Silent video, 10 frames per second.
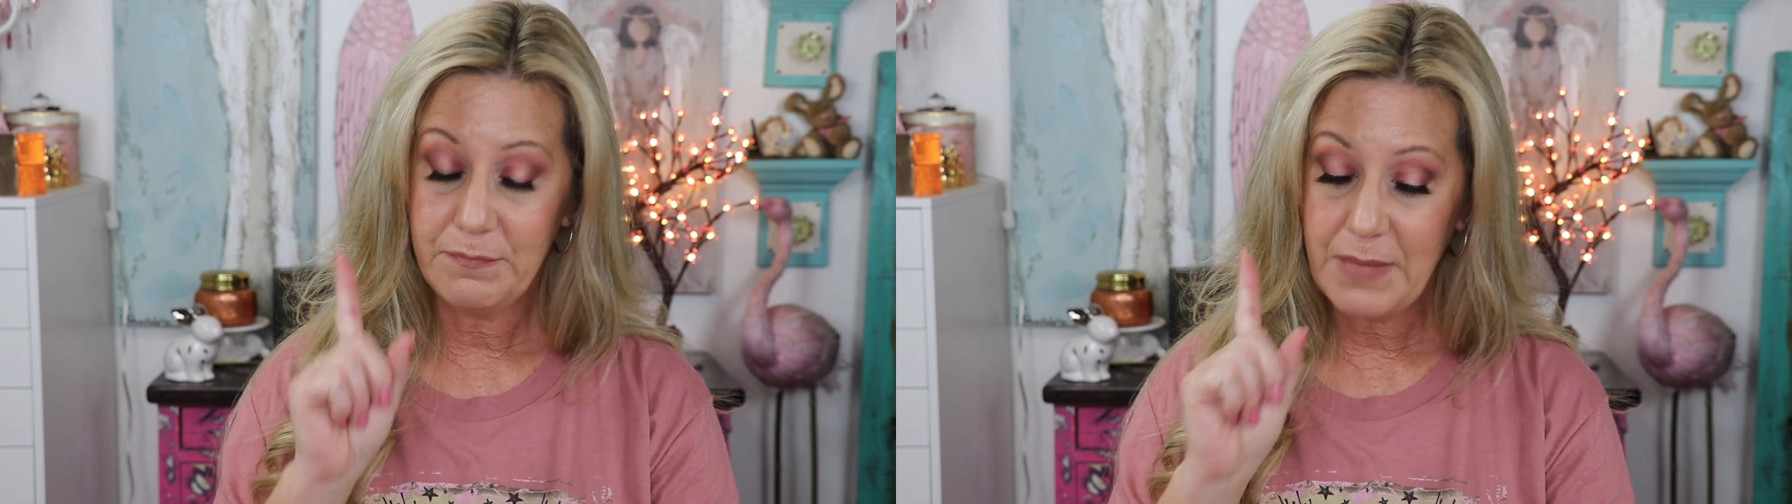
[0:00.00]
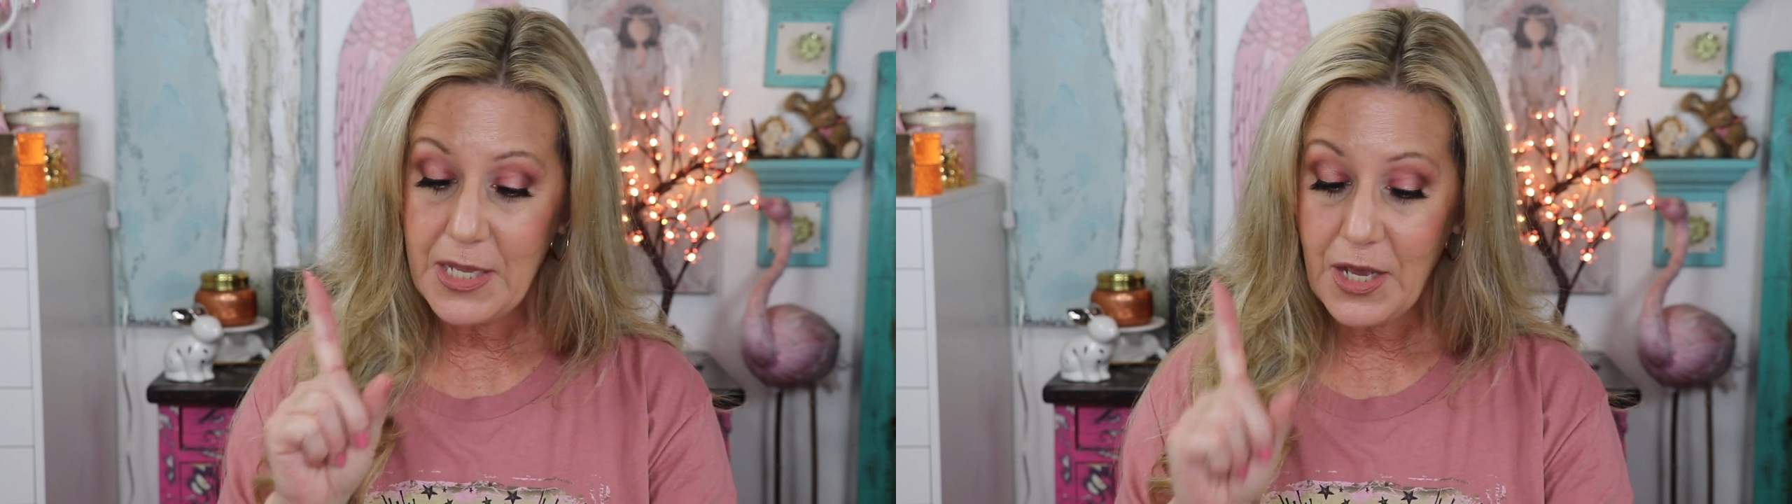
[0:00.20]

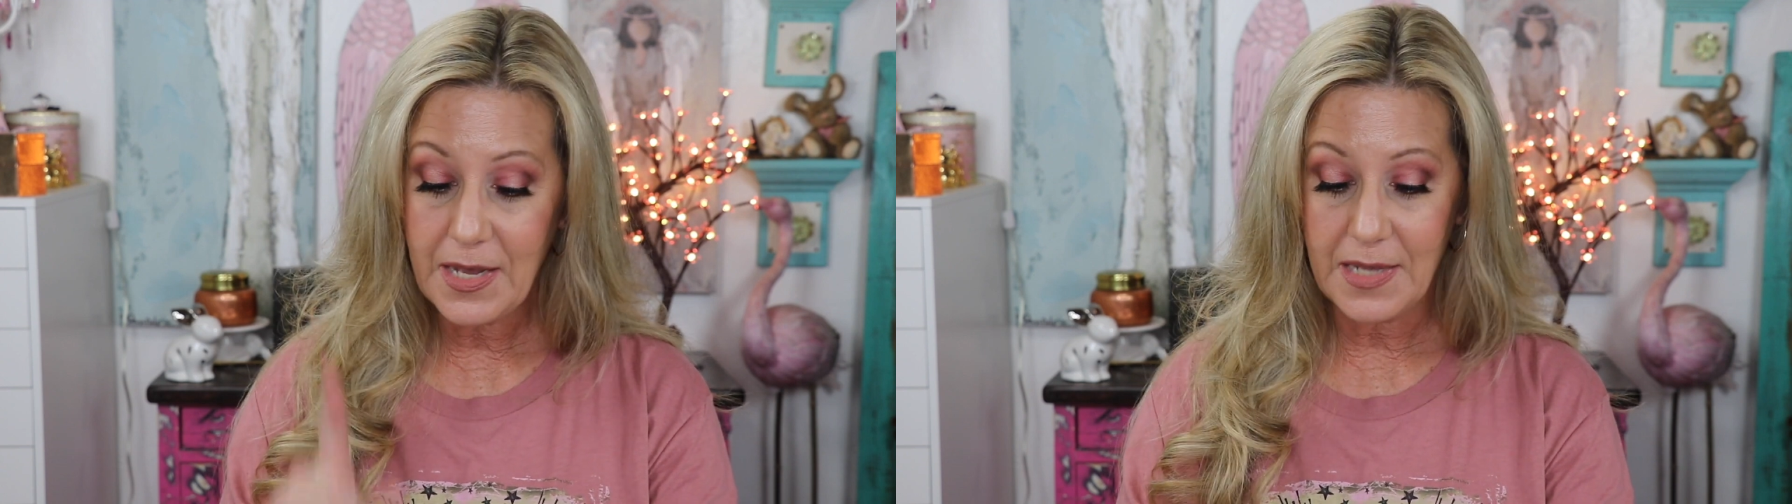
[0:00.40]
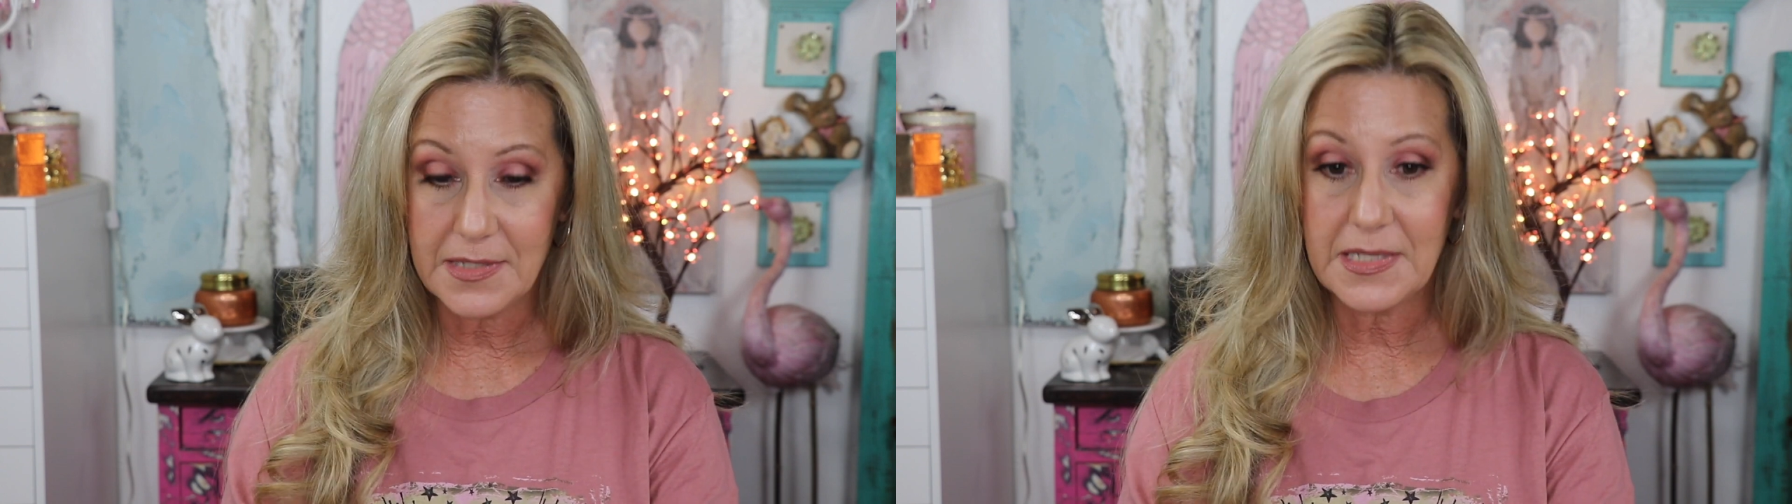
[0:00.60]

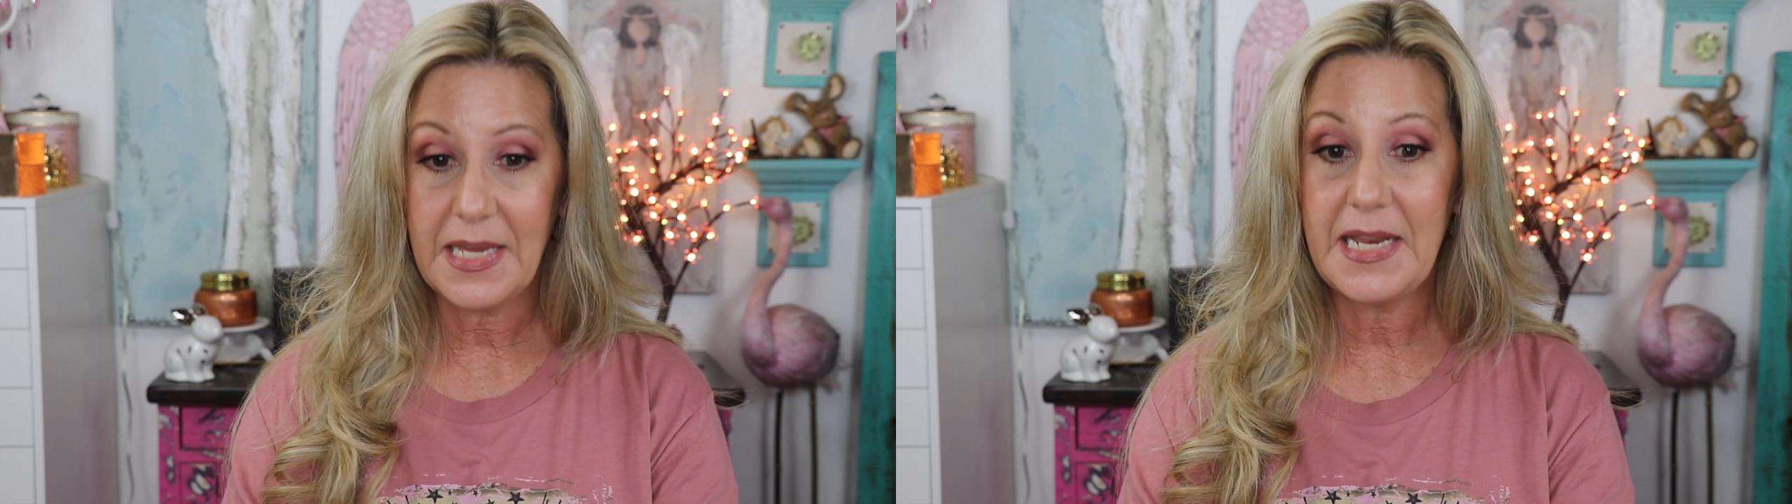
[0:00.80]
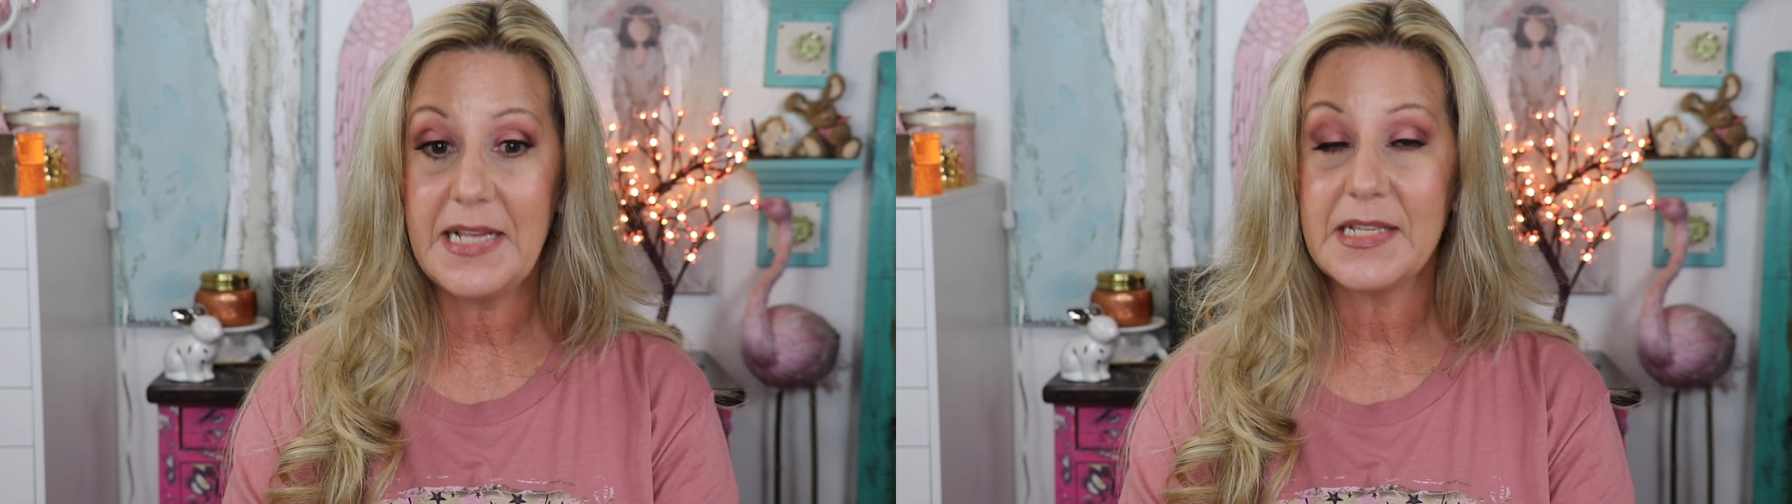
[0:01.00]
because,
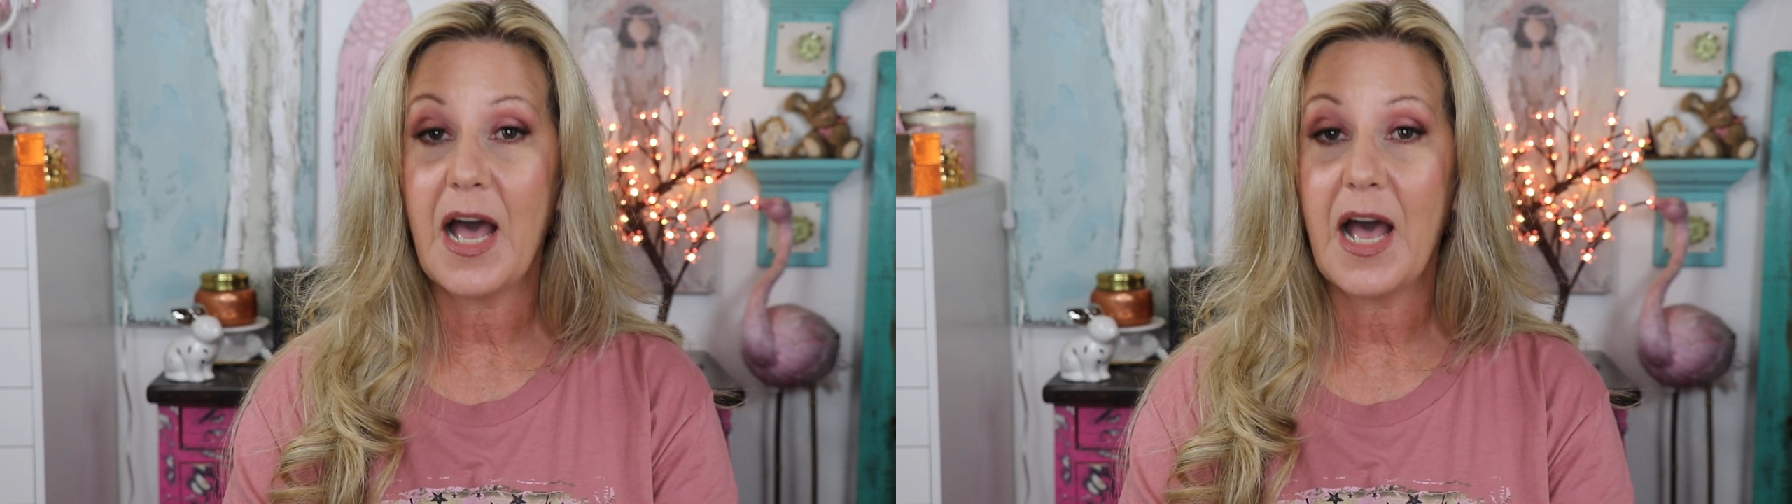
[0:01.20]
ladies,